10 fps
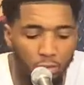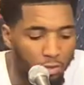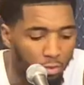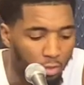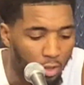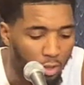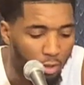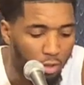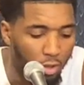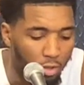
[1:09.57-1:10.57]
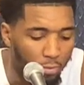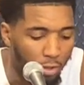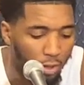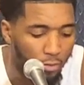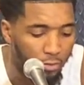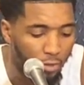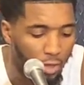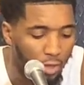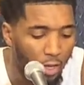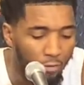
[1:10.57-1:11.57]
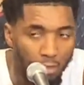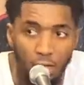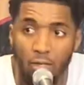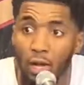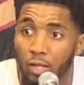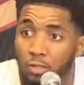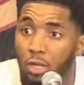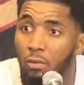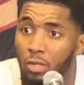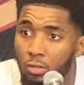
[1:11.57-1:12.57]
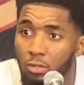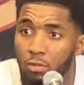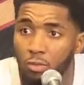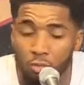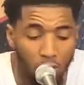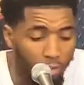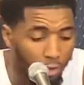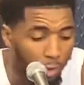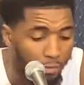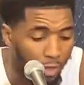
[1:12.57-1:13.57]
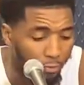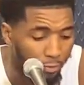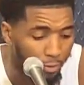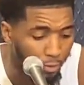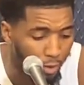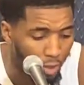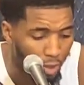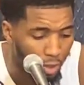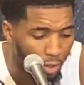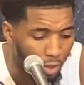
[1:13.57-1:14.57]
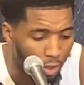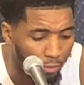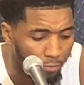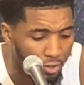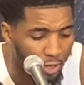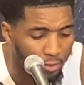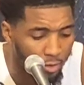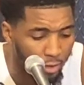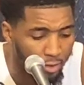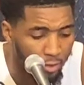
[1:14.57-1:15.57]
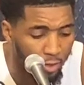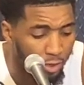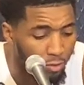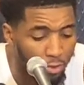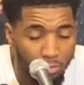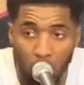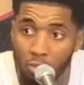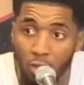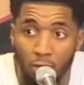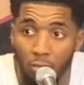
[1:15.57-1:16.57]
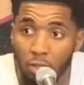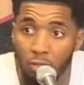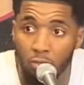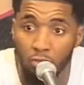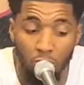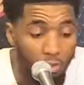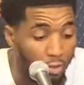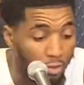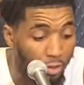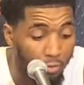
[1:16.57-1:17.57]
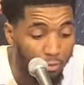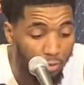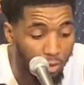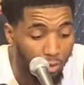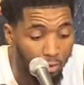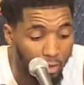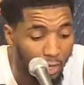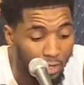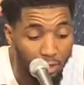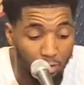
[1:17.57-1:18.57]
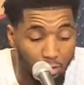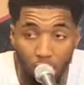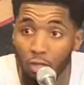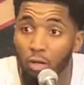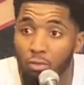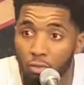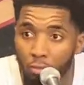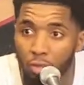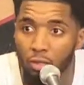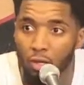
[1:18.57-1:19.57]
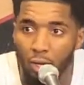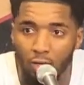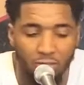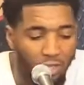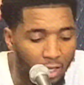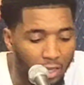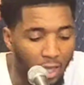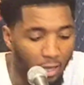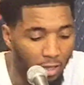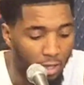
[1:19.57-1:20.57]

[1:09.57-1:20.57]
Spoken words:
so in the playoffs, so kind of having that knowledge coming into it, you know, helped definitely, but just as a leader, just sometimes you got to come out there and just do it yourself, you know, and I didn't do it alone, but kind of setting that